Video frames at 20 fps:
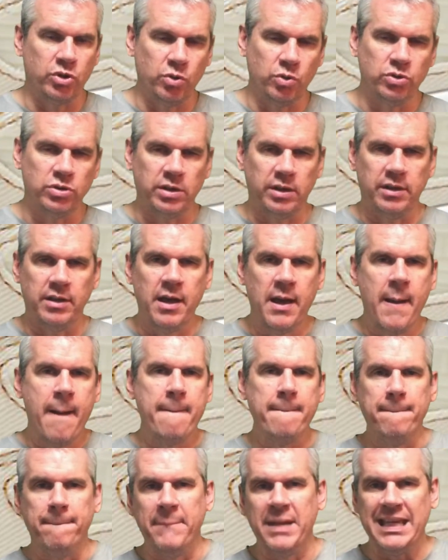Those are the
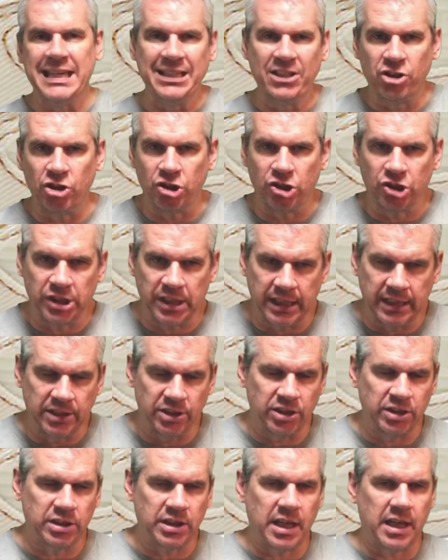major
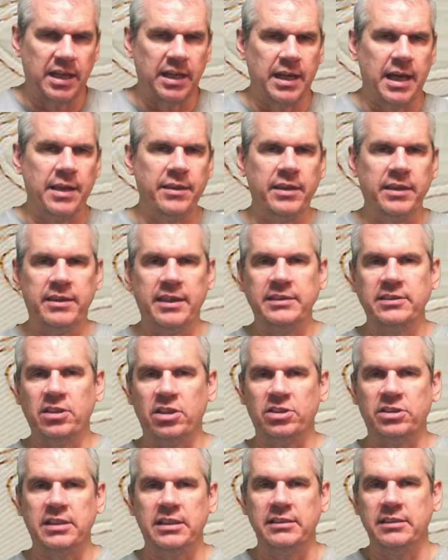changes, and the things that
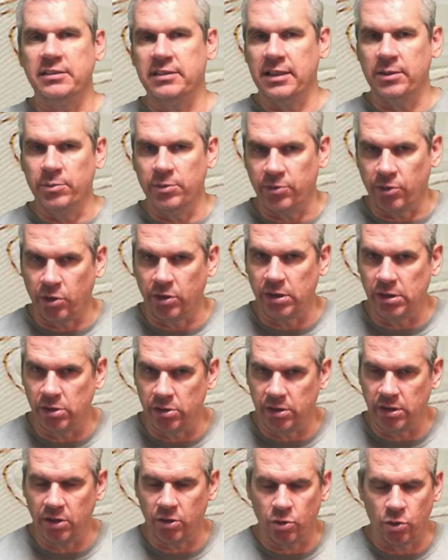are staying the same, we've already
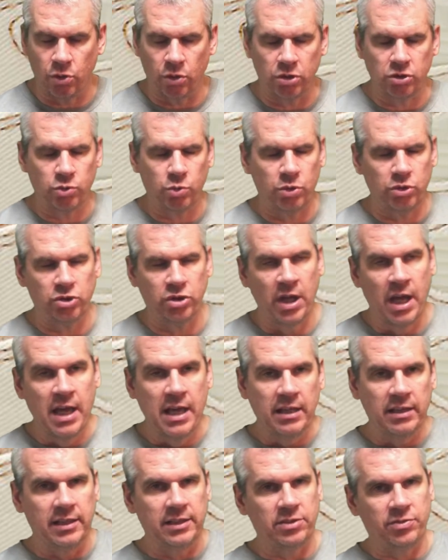looked at the Cork Swoosh.
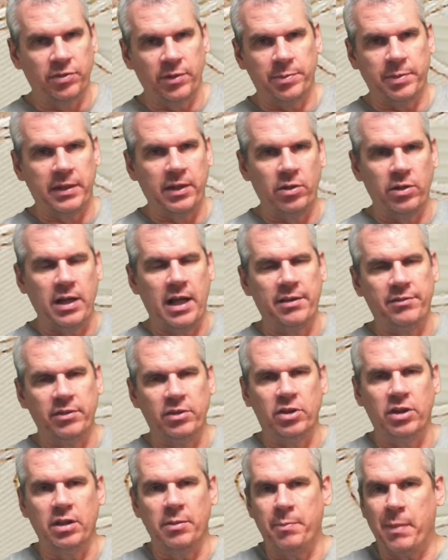Let's flip it out and have a look at the